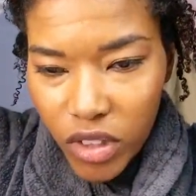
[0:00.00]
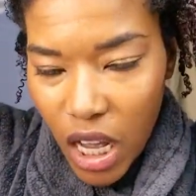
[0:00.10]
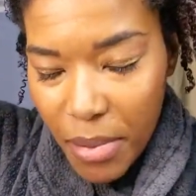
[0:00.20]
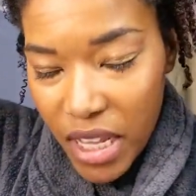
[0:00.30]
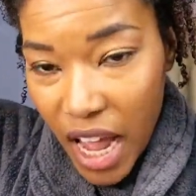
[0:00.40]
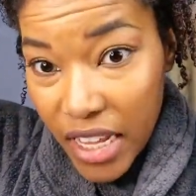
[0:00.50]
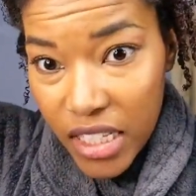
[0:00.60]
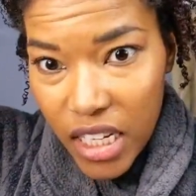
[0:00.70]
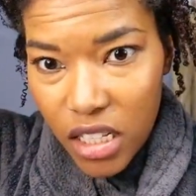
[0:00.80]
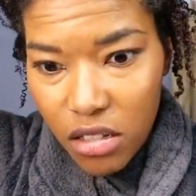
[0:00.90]
I mean, I
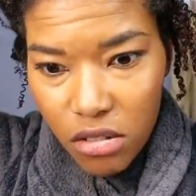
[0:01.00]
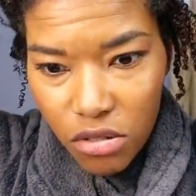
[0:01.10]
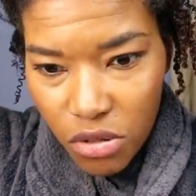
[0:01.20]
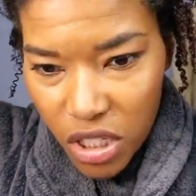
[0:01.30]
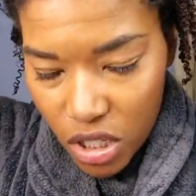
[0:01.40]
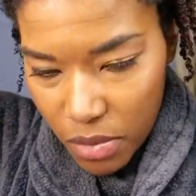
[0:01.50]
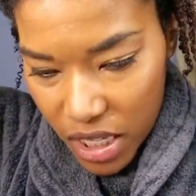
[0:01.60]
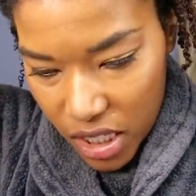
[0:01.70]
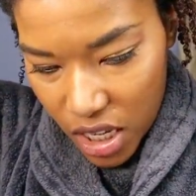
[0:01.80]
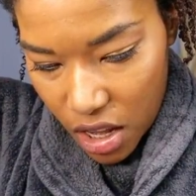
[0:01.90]
did do it to
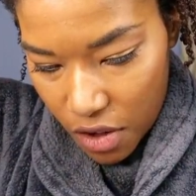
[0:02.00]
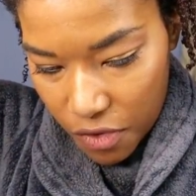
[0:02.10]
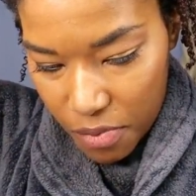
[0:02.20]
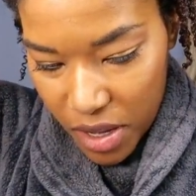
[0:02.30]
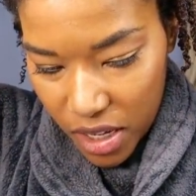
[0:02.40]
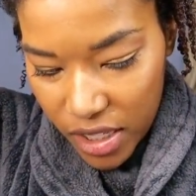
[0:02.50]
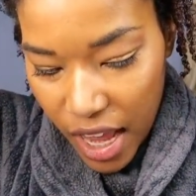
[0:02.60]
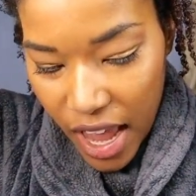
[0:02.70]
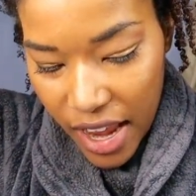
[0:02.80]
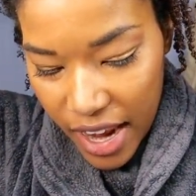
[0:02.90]
myself because
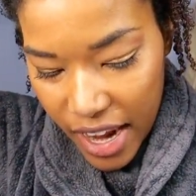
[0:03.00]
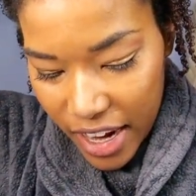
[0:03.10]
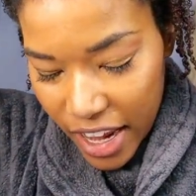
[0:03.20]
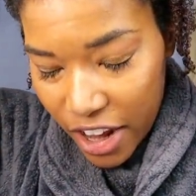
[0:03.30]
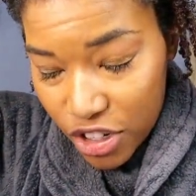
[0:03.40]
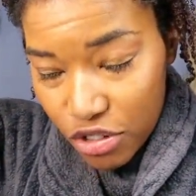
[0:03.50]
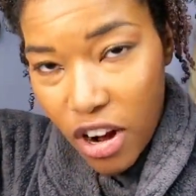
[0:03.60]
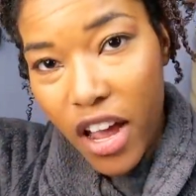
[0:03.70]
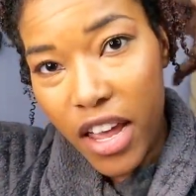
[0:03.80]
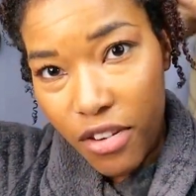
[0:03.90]
I let it air
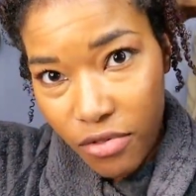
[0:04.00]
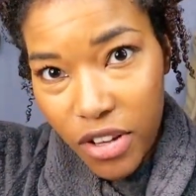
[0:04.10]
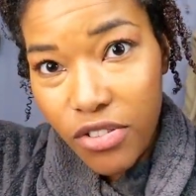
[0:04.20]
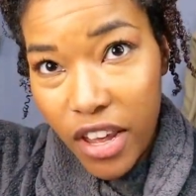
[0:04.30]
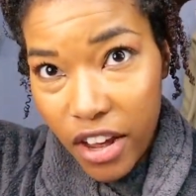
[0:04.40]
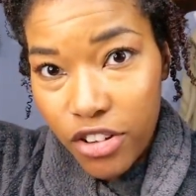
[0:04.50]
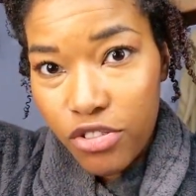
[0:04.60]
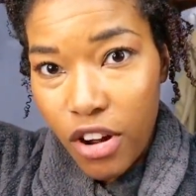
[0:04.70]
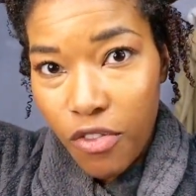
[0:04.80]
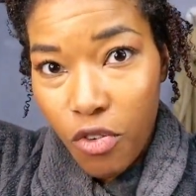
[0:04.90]
dry and when you air
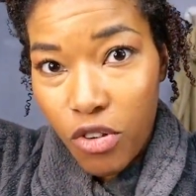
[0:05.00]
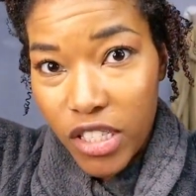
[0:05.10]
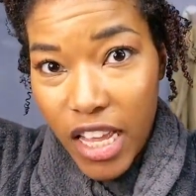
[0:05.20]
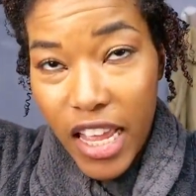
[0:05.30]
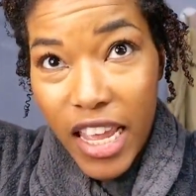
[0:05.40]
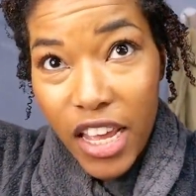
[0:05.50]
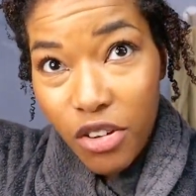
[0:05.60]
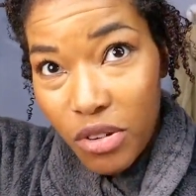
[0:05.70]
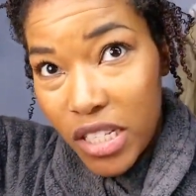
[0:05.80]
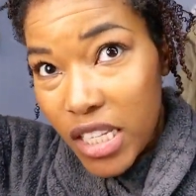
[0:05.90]
dry, of course, that
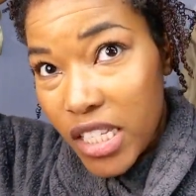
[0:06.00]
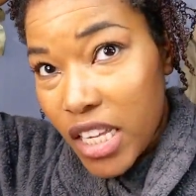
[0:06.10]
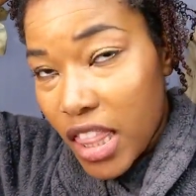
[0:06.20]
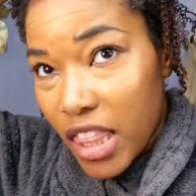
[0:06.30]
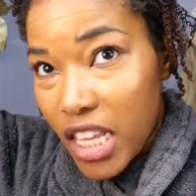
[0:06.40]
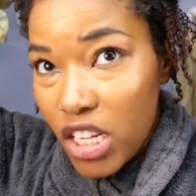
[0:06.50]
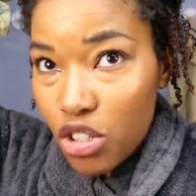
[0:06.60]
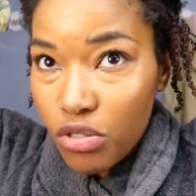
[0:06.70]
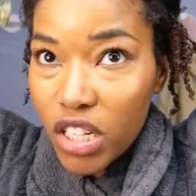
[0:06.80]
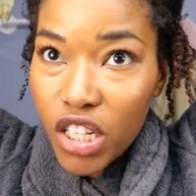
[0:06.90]
increases the
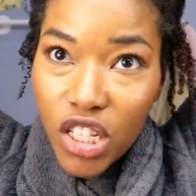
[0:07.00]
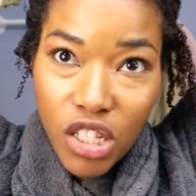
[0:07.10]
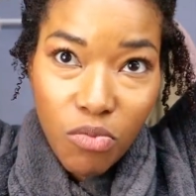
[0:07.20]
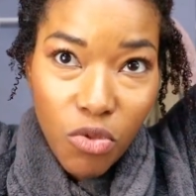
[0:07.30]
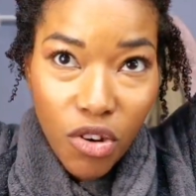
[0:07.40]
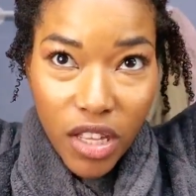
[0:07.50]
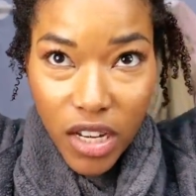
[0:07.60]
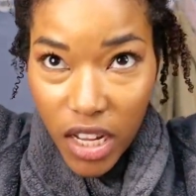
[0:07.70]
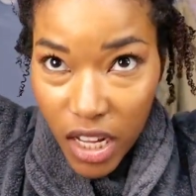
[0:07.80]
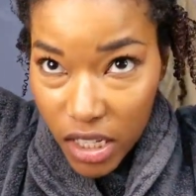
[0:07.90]
shrinkage more
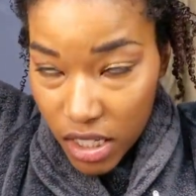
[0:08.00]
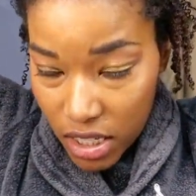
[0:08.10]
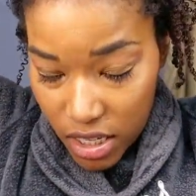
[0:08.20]
than it,